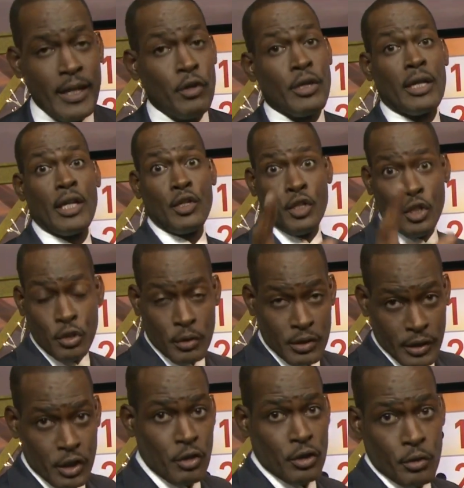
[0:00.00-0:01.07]
They'll yell at you and
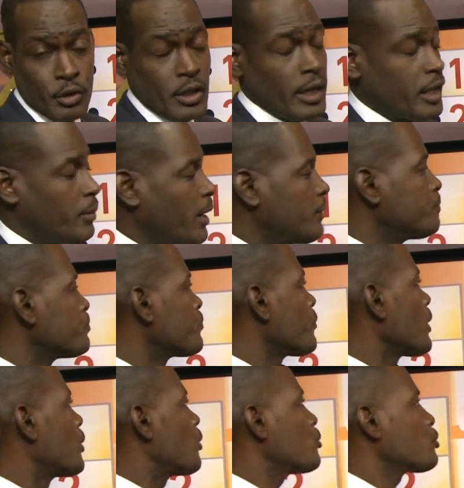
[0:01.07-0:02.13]
say, you don't know what you're talking about.
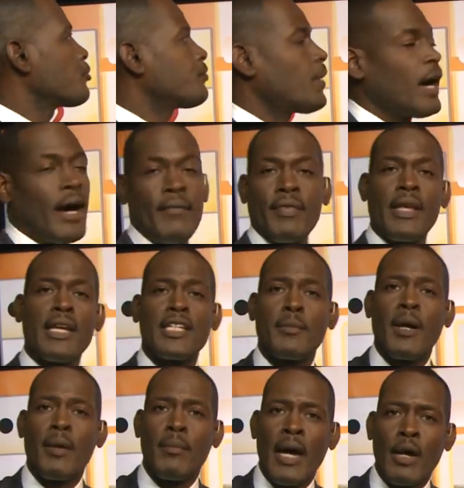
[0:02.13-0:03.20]
Those are five things
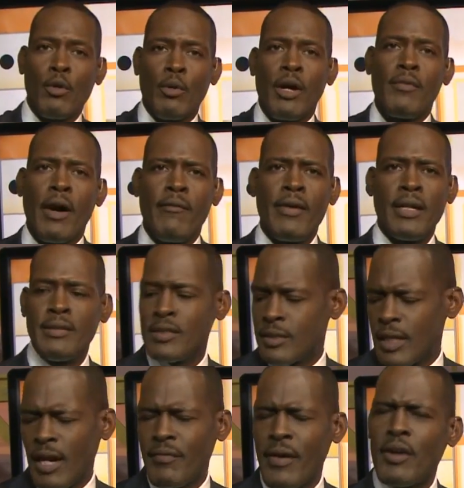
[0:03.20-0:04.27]
about microwave ovens
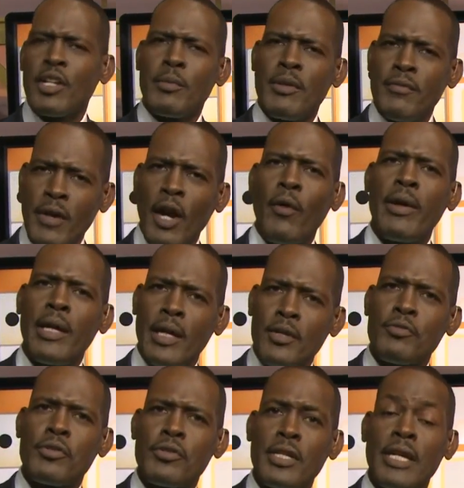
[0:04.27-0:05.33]
that I found to be very
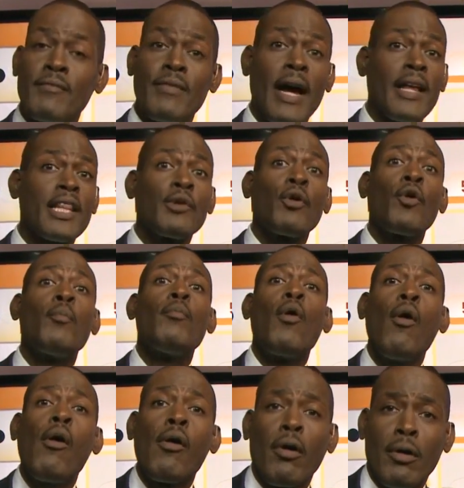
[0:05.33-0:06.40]
interesting. In fact, there are
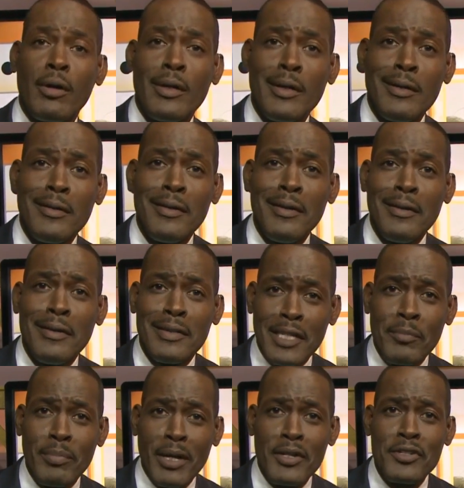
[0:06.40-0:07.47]
more
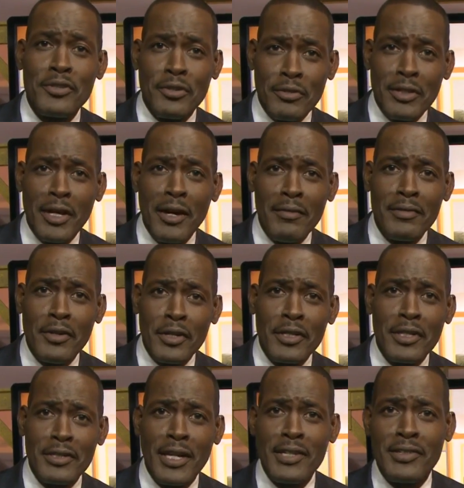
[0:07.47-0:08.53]
tidbits you'll love. Go to
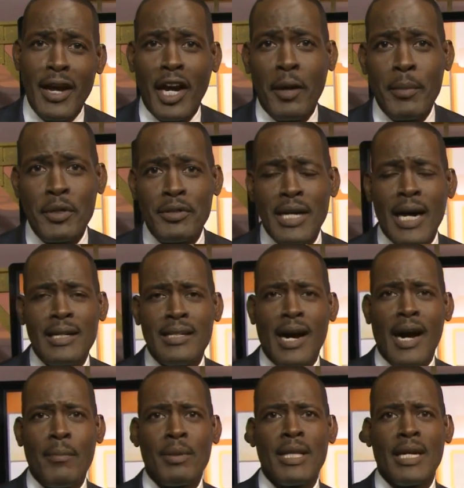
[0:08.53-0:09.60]

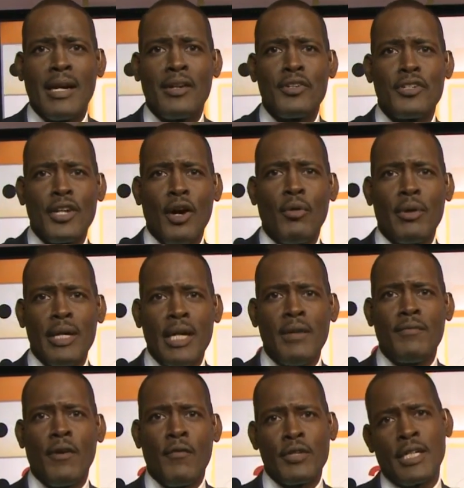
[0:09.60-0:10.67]
gooddaysacramento.com. Click on show
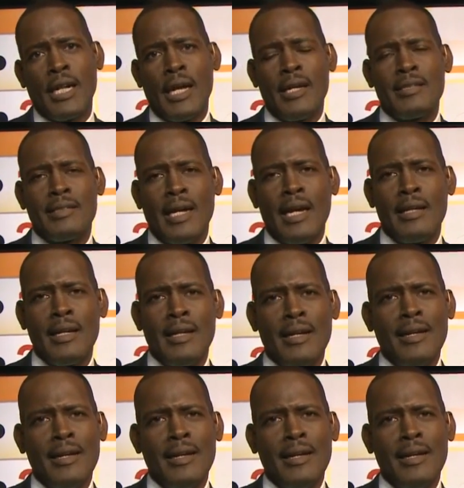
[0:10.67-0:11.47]
info for today's date.